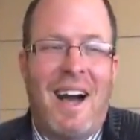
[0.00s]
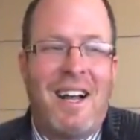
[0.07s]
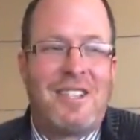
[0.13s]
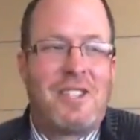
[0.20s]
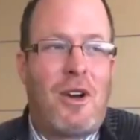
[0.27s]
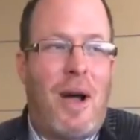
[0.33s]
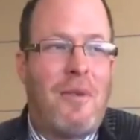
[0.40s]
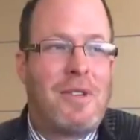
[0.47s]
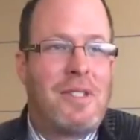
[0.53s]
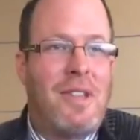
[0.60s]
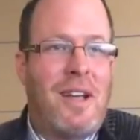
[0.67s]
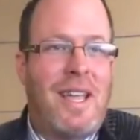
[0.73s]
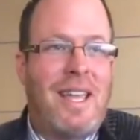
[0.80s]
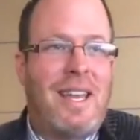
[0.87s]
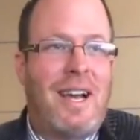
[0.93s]
Uh, so I was
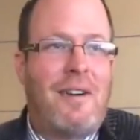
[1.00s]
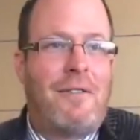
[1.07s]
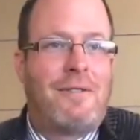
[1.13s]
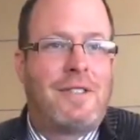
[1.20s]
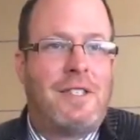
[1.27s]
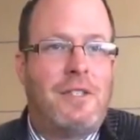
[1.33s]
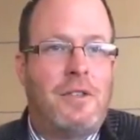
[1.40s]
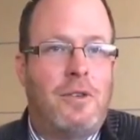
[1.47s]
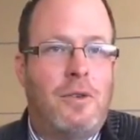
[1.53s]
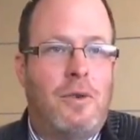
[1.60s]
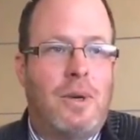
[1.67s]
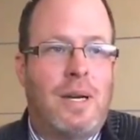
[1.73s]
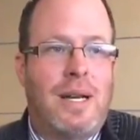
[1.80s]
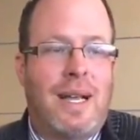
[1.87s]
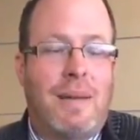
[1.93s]
lucky enough
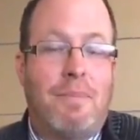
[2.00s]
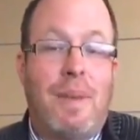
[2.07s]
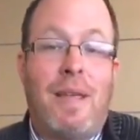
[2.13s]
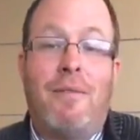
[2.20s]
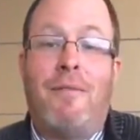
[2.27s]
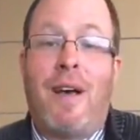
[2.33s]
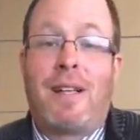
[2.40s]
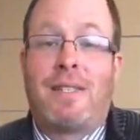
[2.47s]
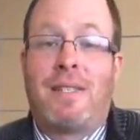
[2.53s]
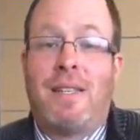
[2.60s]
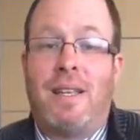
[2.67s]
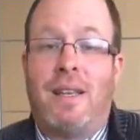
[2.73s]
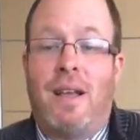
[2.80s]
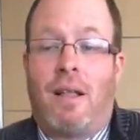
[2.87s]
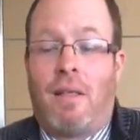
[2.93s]
to uh, be
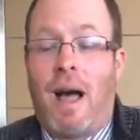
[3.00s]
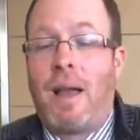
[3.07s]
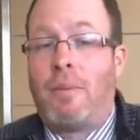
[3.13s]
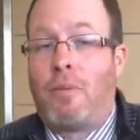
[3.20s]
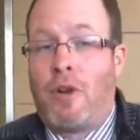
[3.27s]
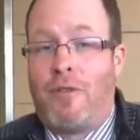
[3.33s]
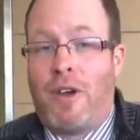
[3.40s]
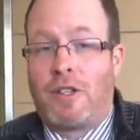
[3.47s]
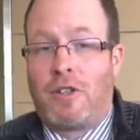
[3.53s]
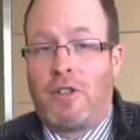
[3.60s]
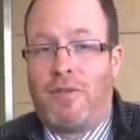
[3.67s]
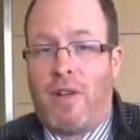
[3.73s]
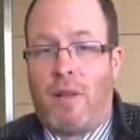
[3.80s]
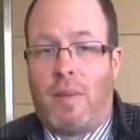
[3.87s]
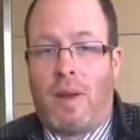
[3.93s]
invested a lot in professional
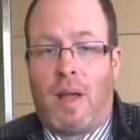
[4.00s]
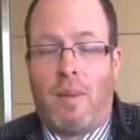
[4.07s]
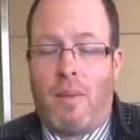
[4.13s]
development.